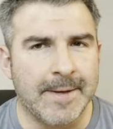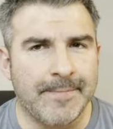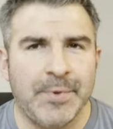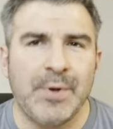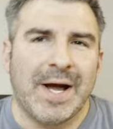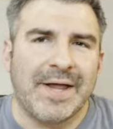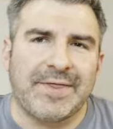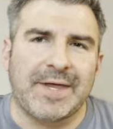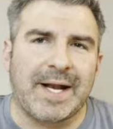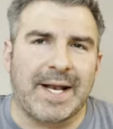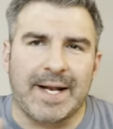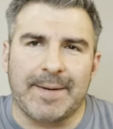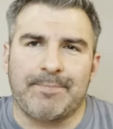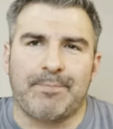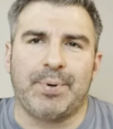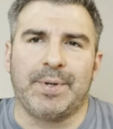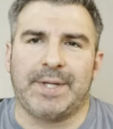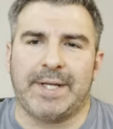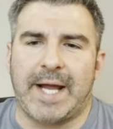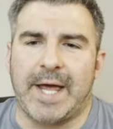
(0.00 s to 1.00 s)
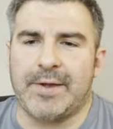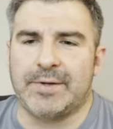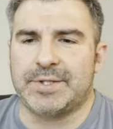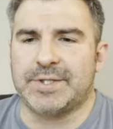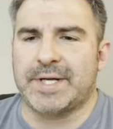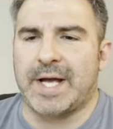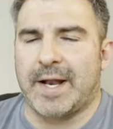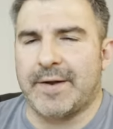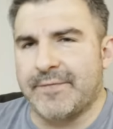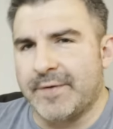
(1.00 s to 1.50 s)
You know, I thought I put together
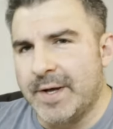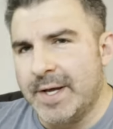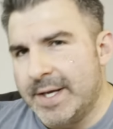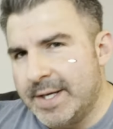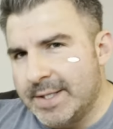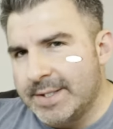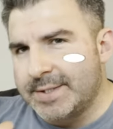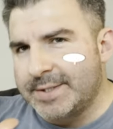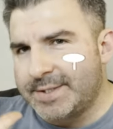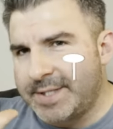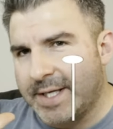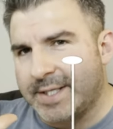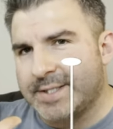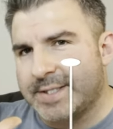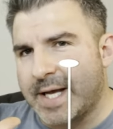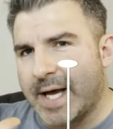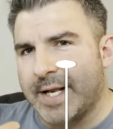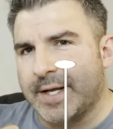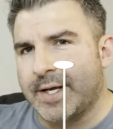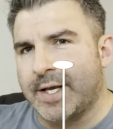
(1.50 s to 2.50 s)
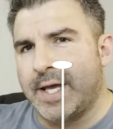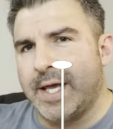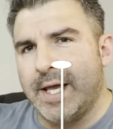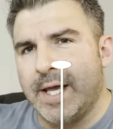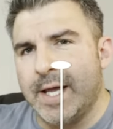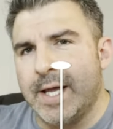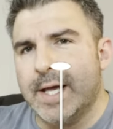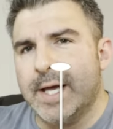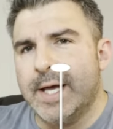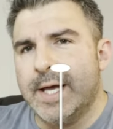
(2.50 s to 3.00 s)
just kind of six kind of
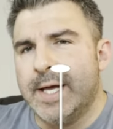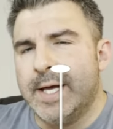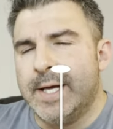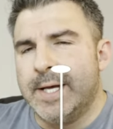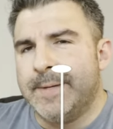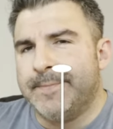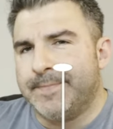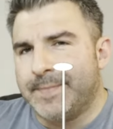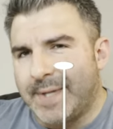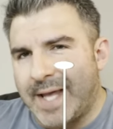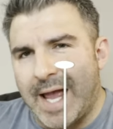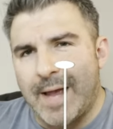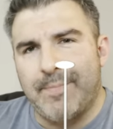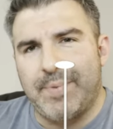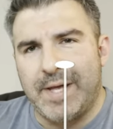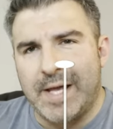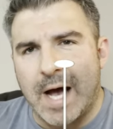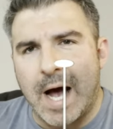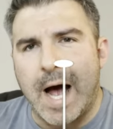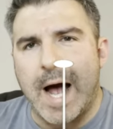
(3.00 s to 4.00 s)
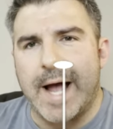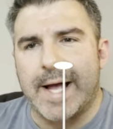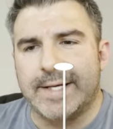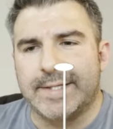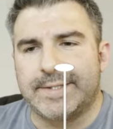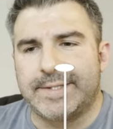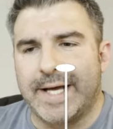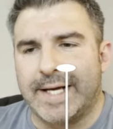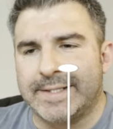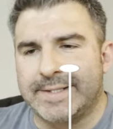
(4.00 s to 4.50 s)
key
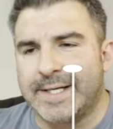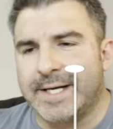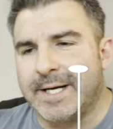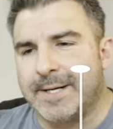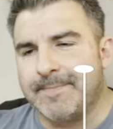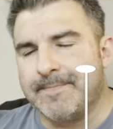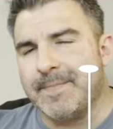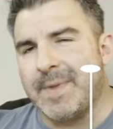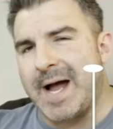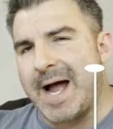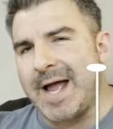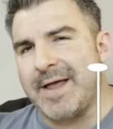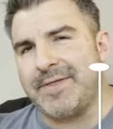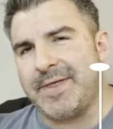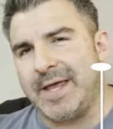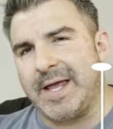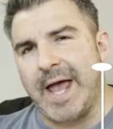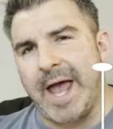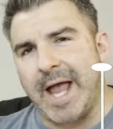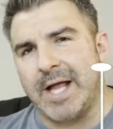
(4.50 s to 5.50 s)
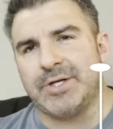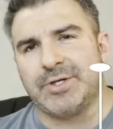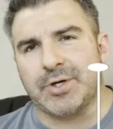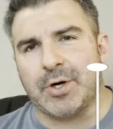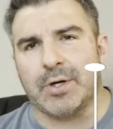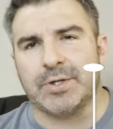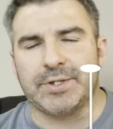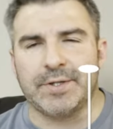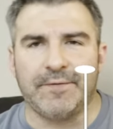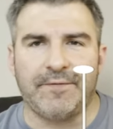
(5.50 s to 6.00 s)
KPIs that um, I think
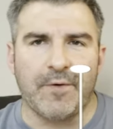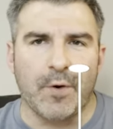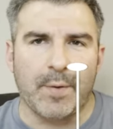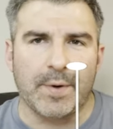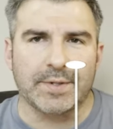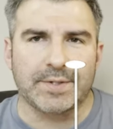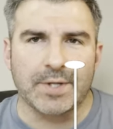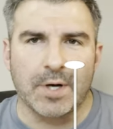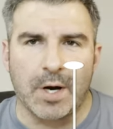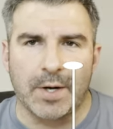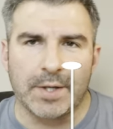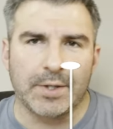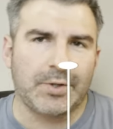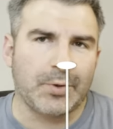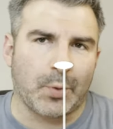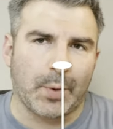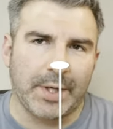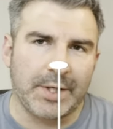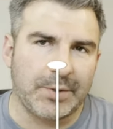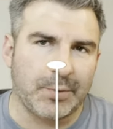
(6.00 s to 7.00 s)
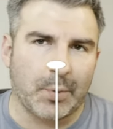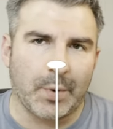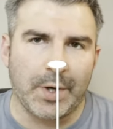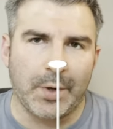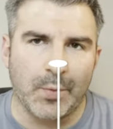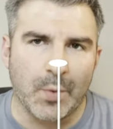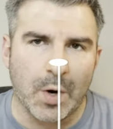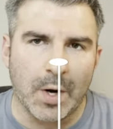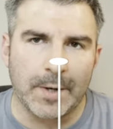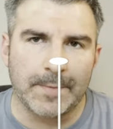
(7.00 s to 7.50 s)
HR should focus on in
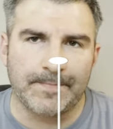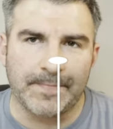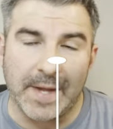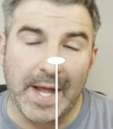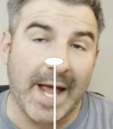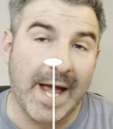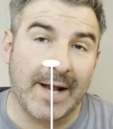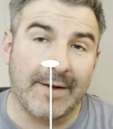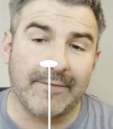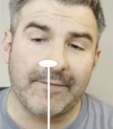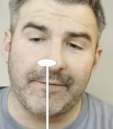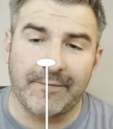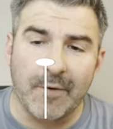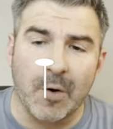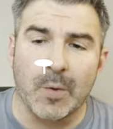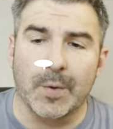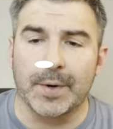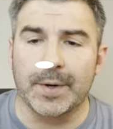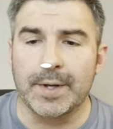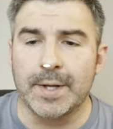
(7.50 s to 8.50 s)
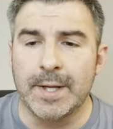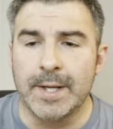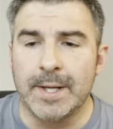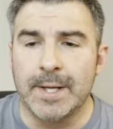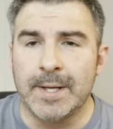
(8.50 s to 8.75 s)
2021 and forward,